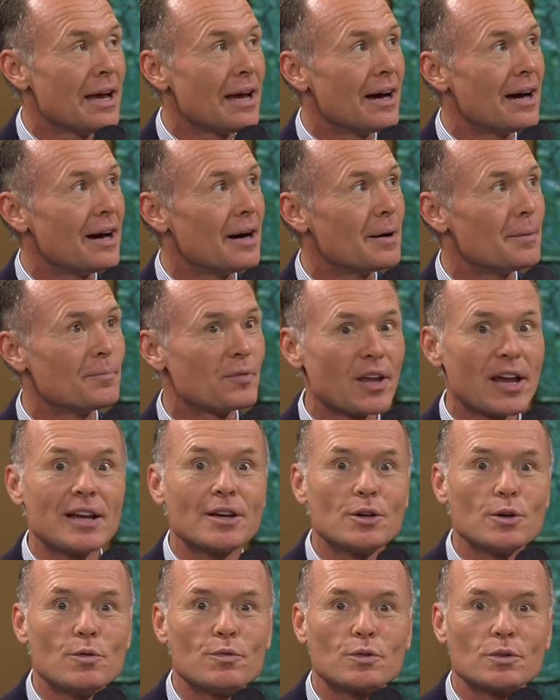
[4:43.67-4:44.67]
Uh,
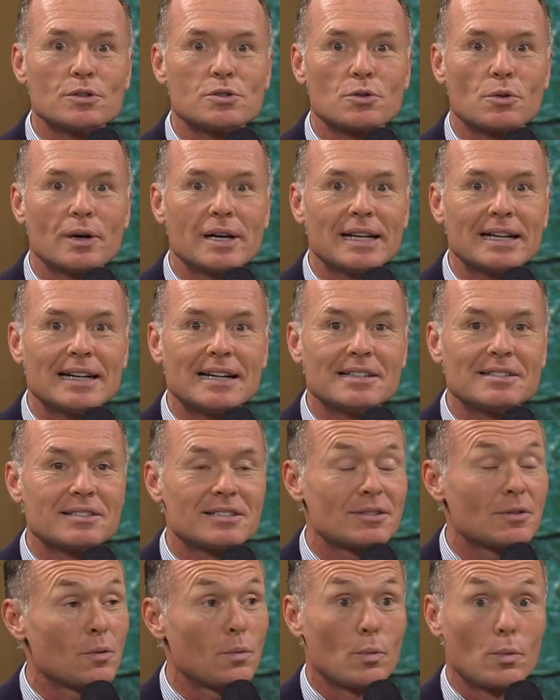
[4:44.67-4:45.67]
thank you for joining
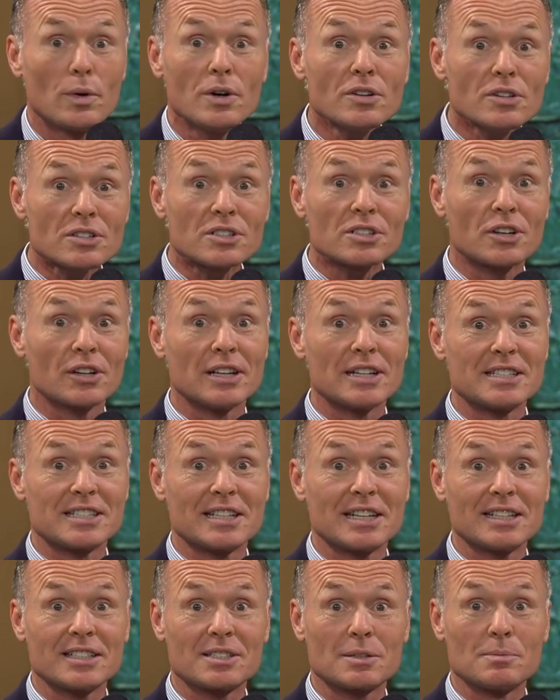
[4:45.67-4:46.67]
us. We're just going to
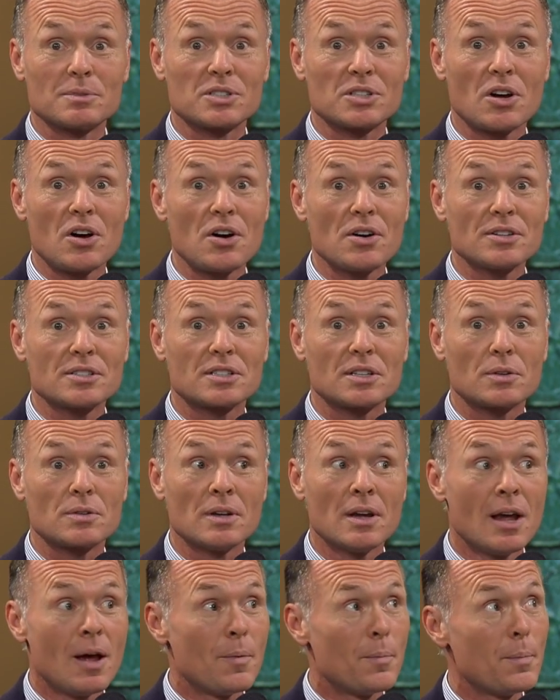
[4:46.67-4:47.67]
sing some songs that
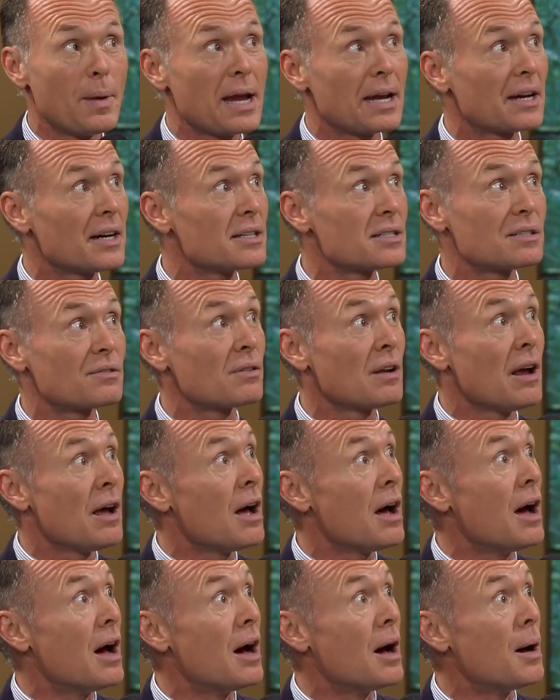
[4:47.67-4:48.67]
make us
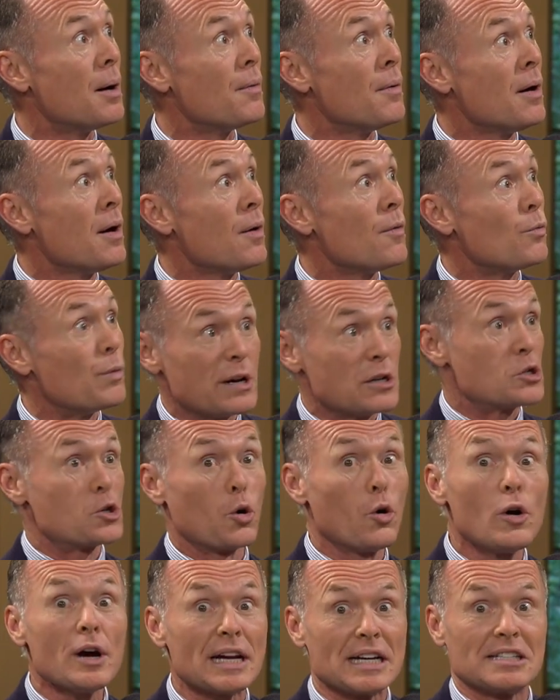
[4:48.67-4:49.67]
uh,
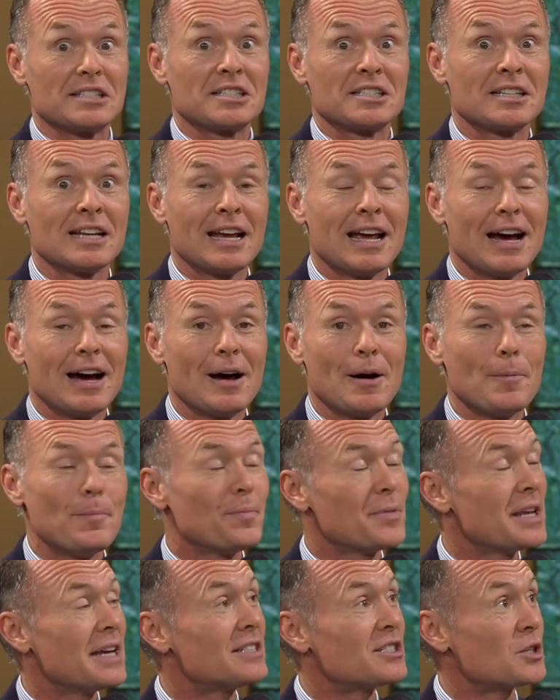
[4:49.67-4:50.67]
rejoice.
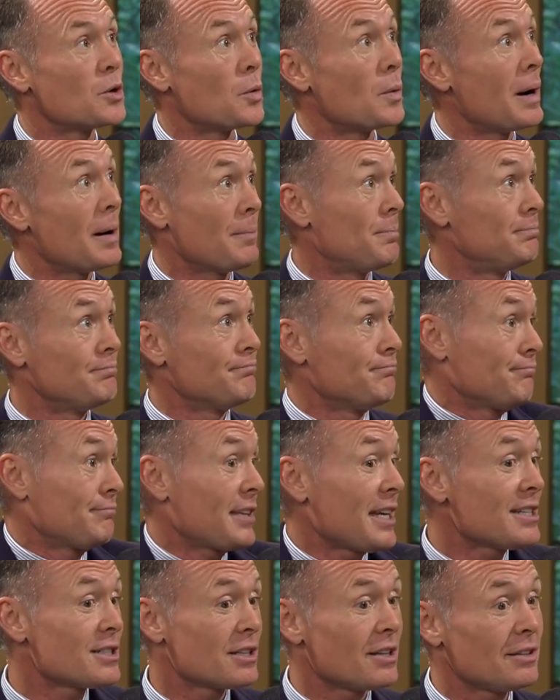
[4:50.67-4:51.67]
Um, it's so uh,
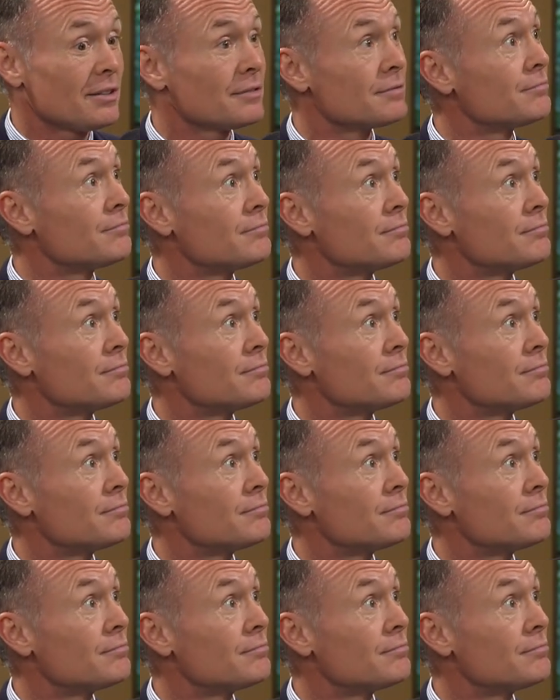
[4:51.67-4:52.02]
that's all.